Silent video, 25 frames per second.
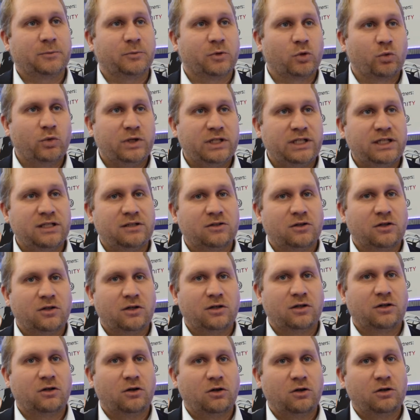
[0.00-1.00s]
We need
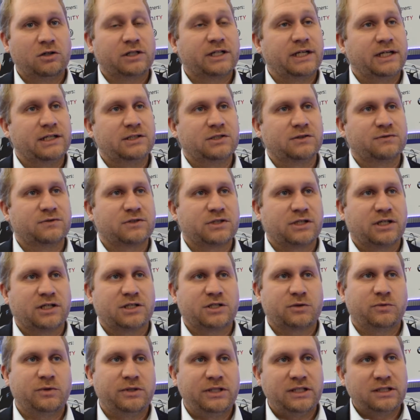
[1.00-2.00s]
all kinds of
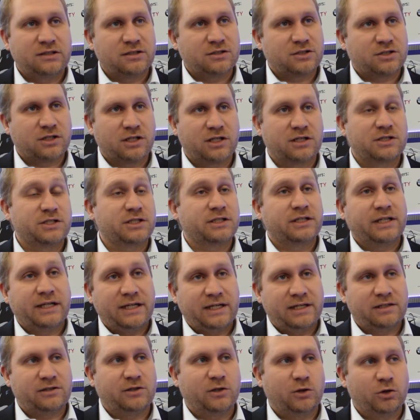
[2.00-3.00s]
charging. We need the charging
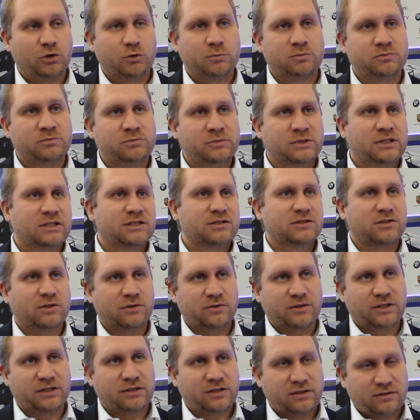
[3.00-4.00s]
at home,
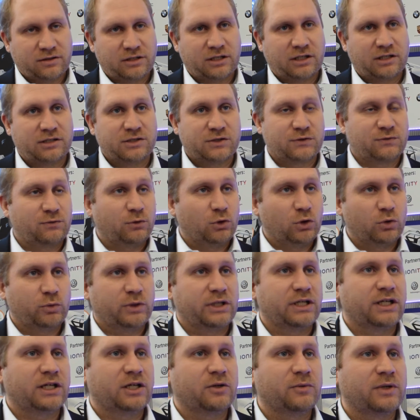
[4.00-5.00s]
so the car is full
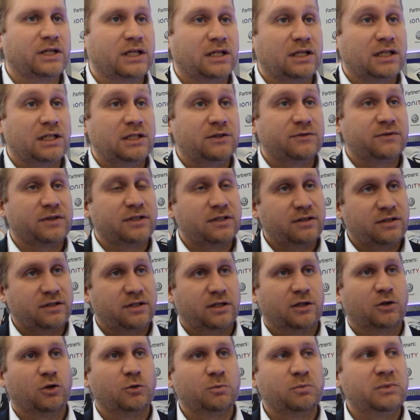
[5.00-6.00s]
when I leave at the
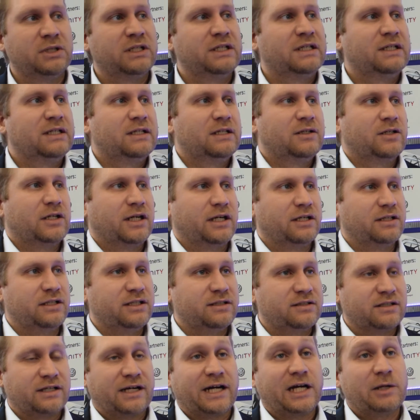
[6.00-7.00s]
home. I
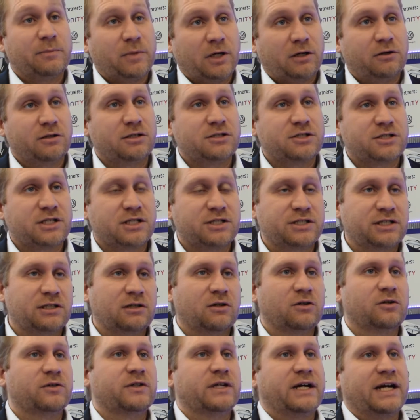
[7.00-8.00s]
need the high power charging
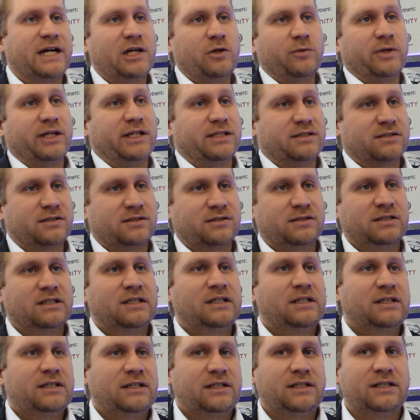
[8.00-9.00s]
along the highways,
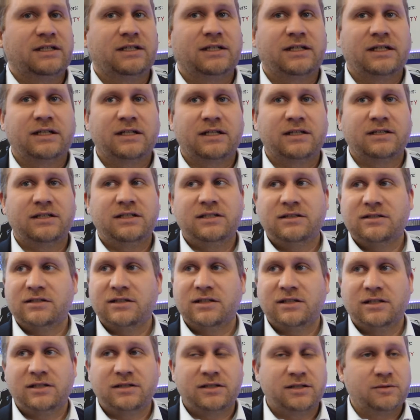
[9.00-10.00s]
and I need
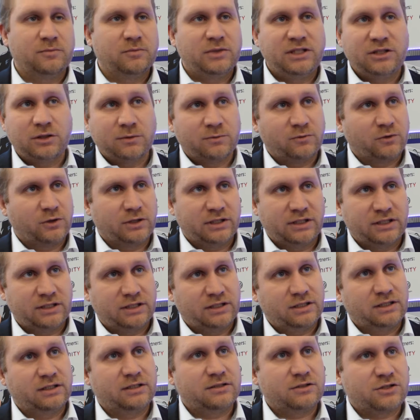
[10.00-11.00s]
the medium
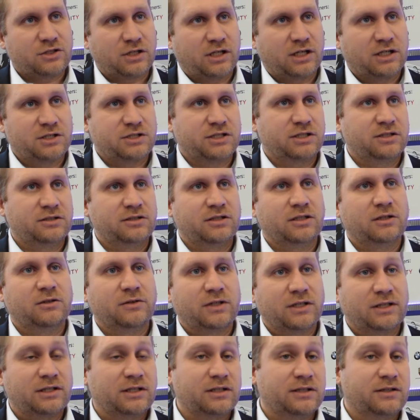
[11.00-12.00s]
charging,
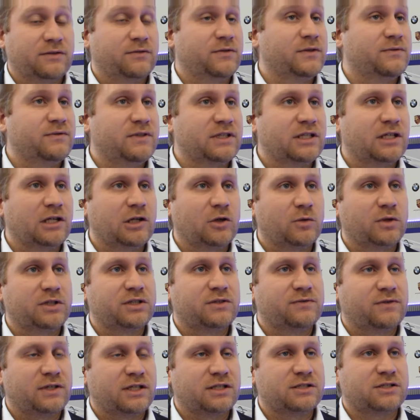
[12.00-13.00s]
like the 50 kilowatt,
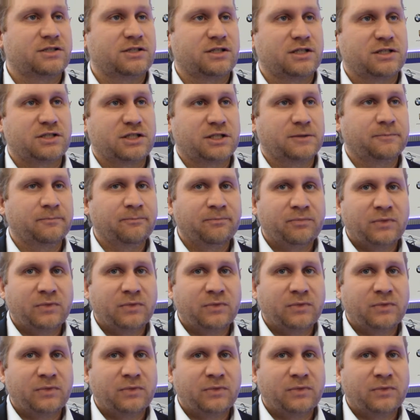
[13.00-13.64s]
the fast charging.